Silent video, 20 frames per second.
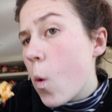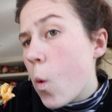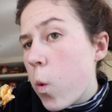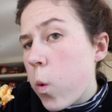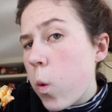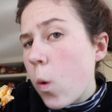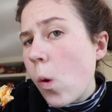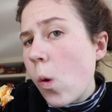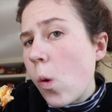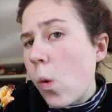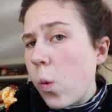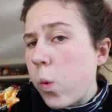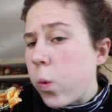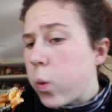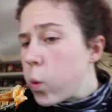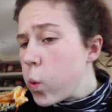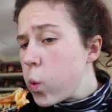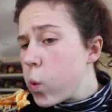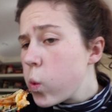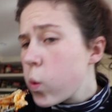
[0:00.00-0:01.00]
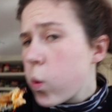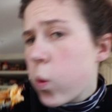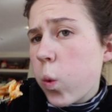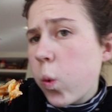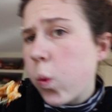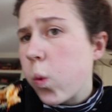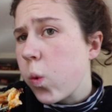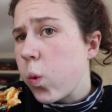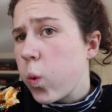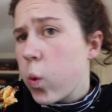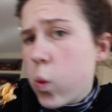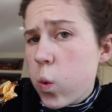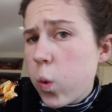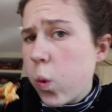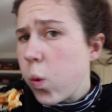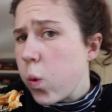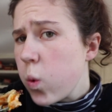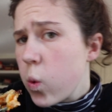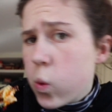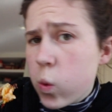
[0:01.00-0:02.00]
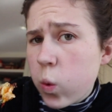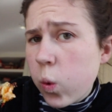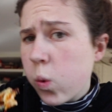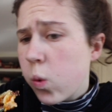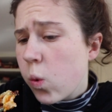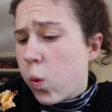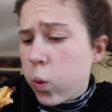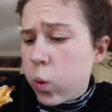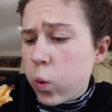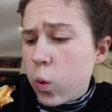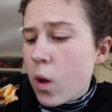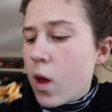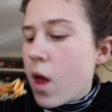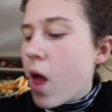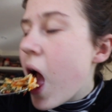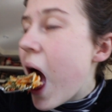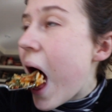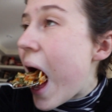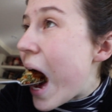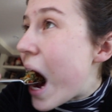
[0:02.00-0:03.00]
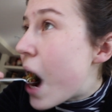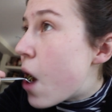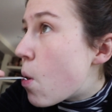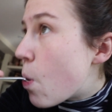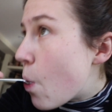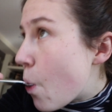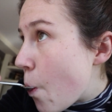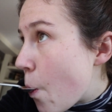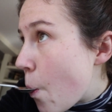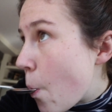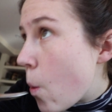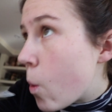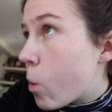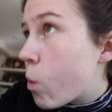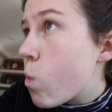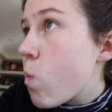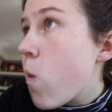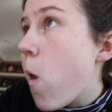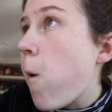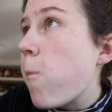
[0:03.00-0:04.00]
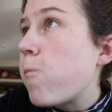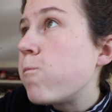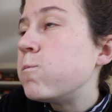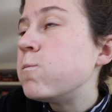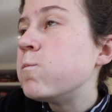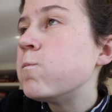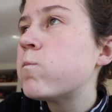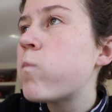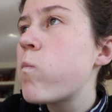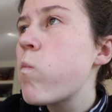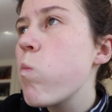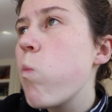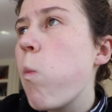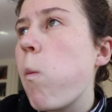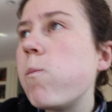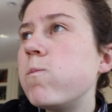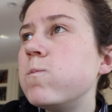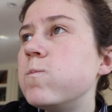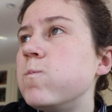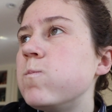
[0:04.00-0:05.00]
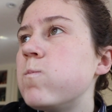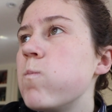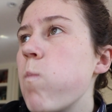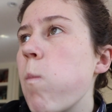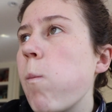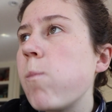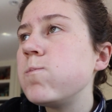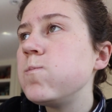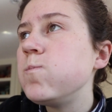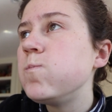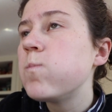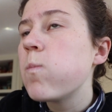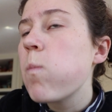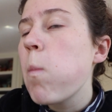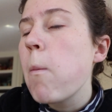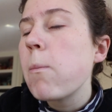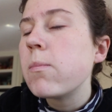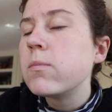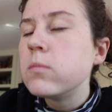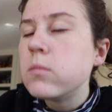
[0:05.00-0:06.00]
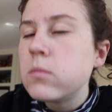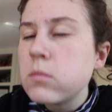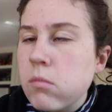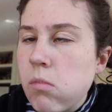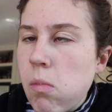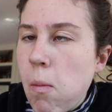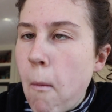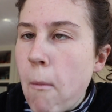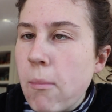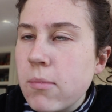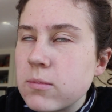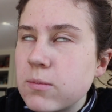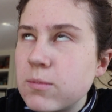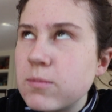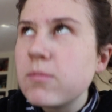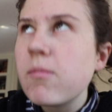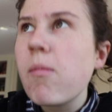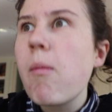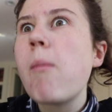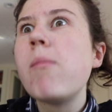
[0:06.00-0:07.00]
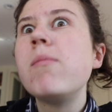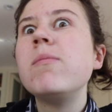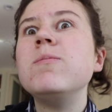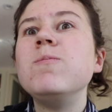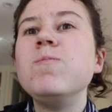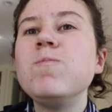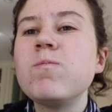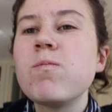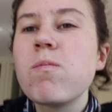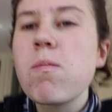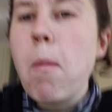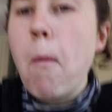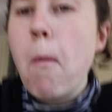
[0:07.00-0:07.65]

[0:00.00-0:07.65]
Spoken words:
all the better for when it's had a night in the fridge, had a sleepover with your other fridge ingredients, and it's had a